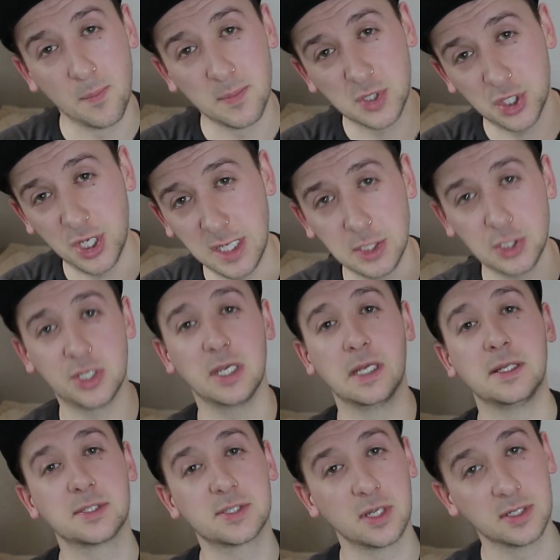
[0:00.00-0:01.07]
cheat
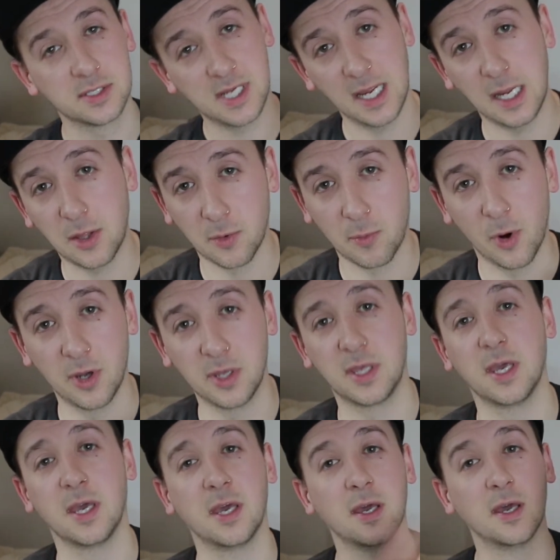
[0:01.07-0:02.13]
sheets, take the right
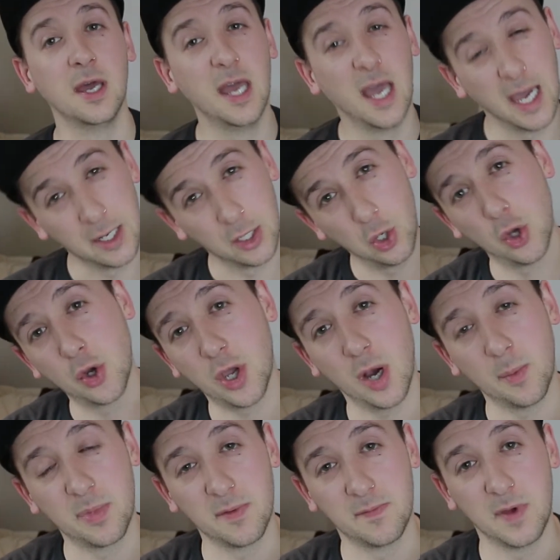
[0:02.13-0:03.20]
gear and look
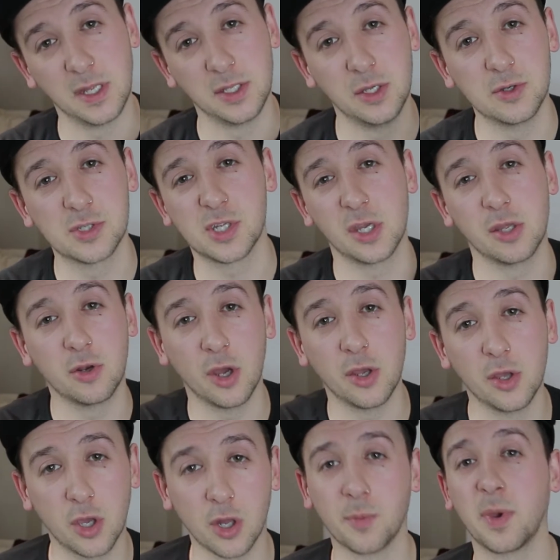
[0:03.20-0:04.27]
up the venue so you know
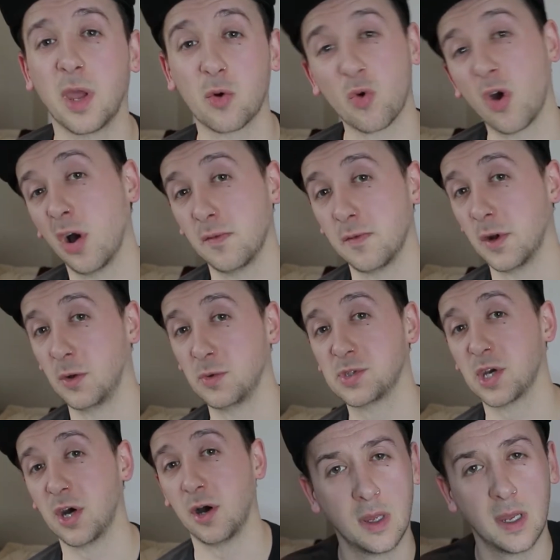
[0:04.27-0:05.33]
you're going to be arriving on
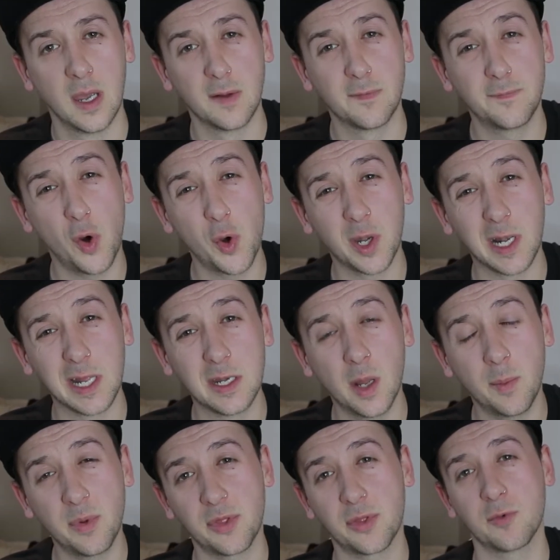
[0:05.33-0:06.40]
time. And finally,
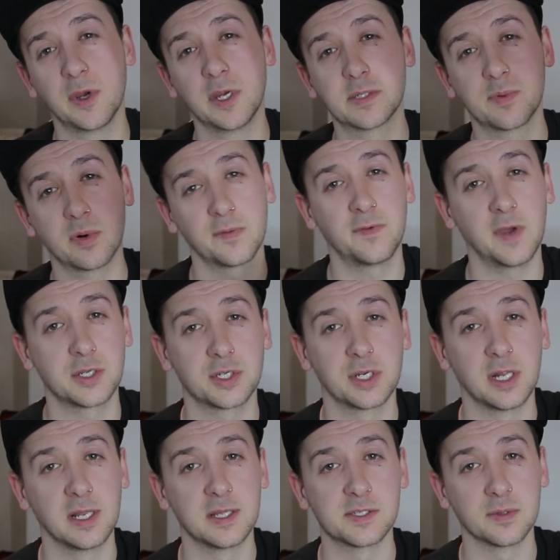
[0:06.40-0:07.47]
number 3 is
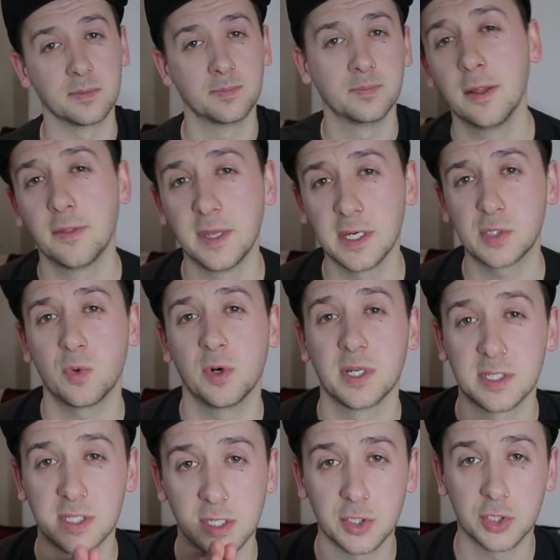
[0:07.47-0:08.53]
professionalism. This one
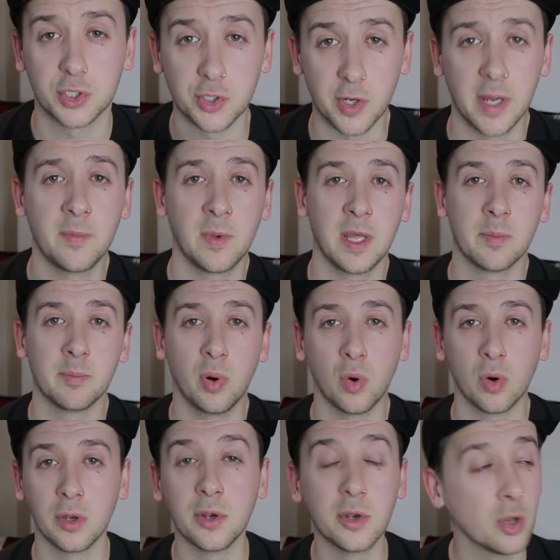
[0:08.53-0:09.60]
is extremely
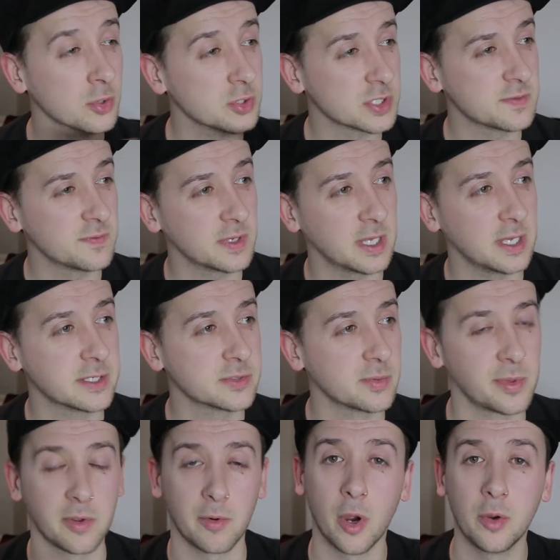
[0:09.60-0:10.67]
important, not just for gigs
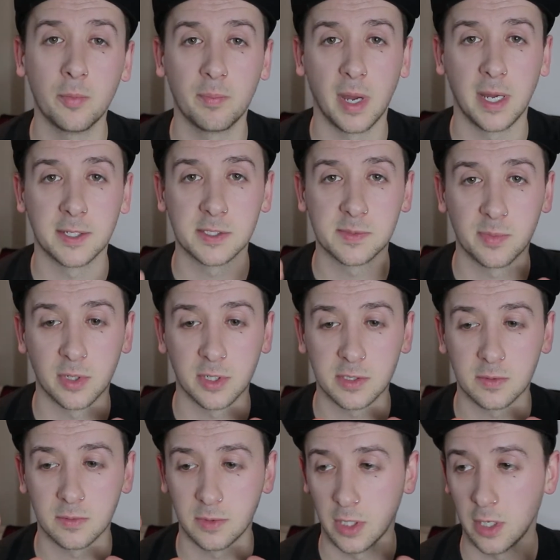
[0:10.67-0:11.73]
with your own bands, but
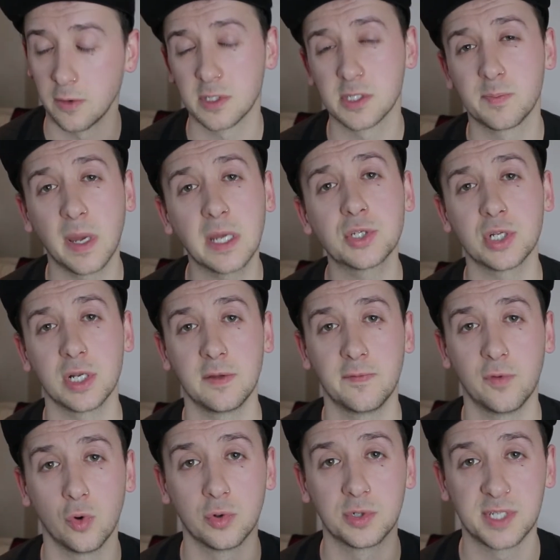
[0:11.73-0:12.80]
especially
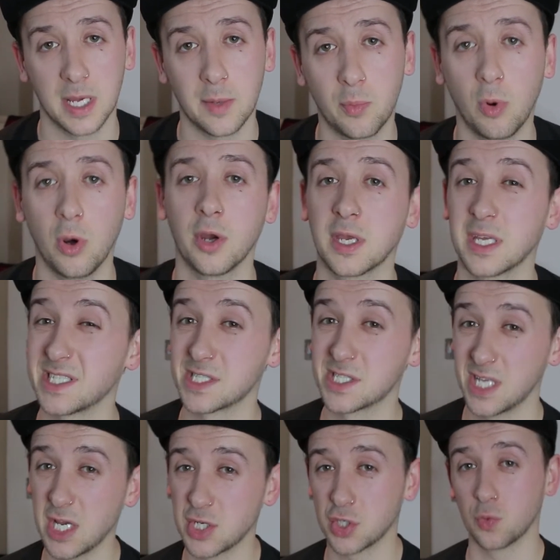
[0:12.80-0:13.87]
for depth work and
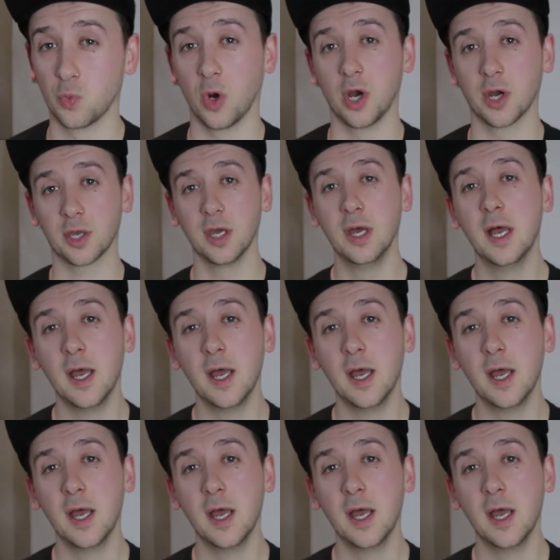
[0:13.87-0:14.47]
session work.